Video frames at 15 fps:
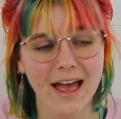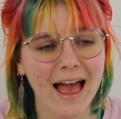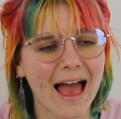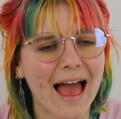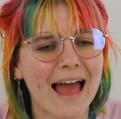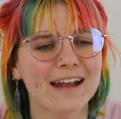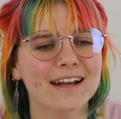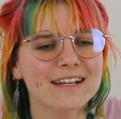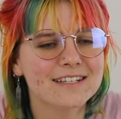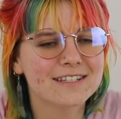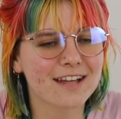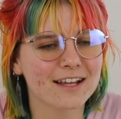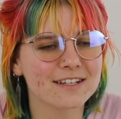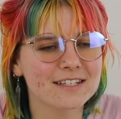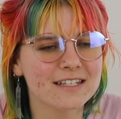And it
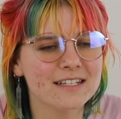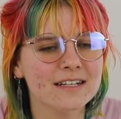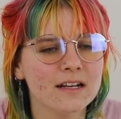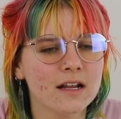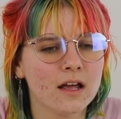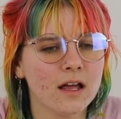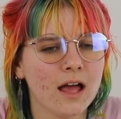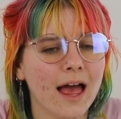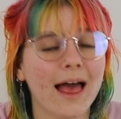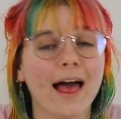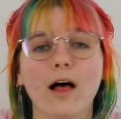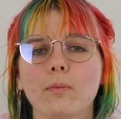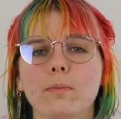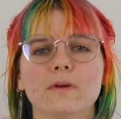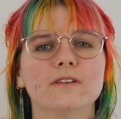doesn't
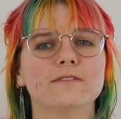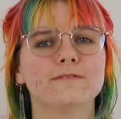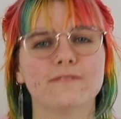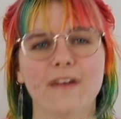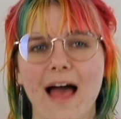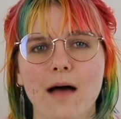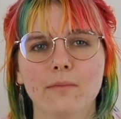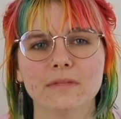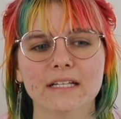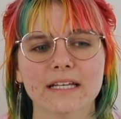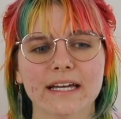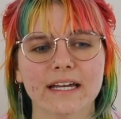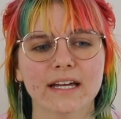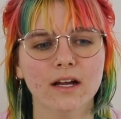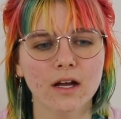help a
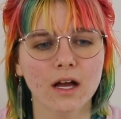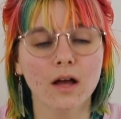family.